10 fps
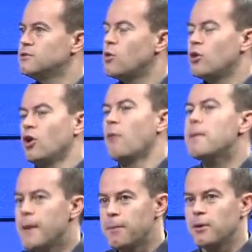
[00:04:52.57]
Don't
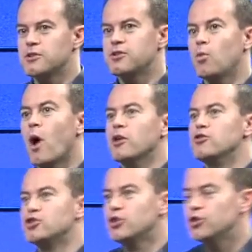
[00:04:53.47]
lobby people as to why
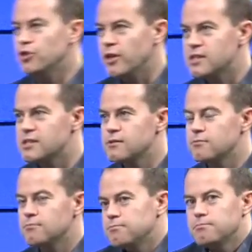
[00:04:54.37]
you should do this,
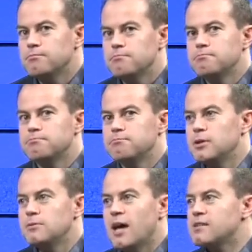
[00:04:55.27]

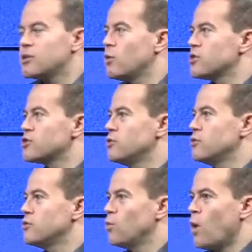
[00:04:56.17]
but ask the question,
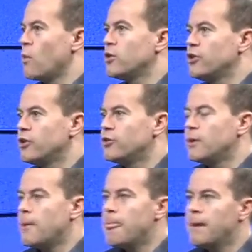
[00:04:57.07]
why wouldn't you?
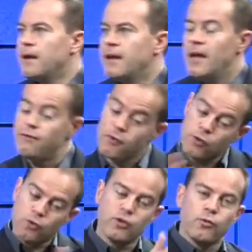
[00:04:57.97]
If you
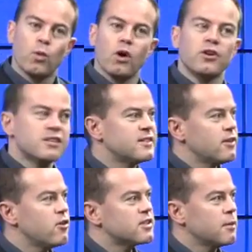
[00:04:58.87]
view the world as a
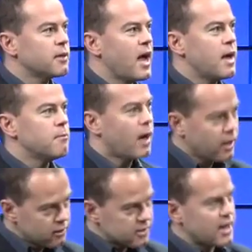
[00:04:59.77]
zero-sum game,
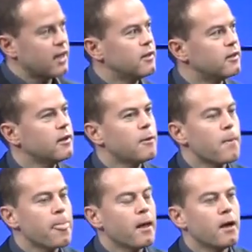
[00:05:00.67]
I understand.
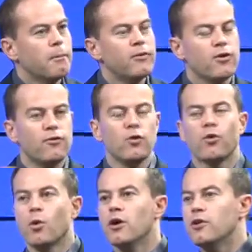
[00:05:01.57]
But if you view
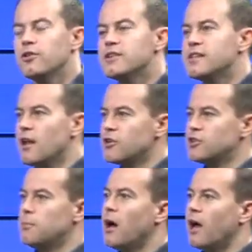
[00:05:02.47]
the world as
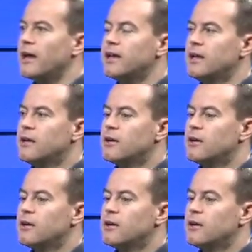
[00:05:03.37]
enlarging the pie,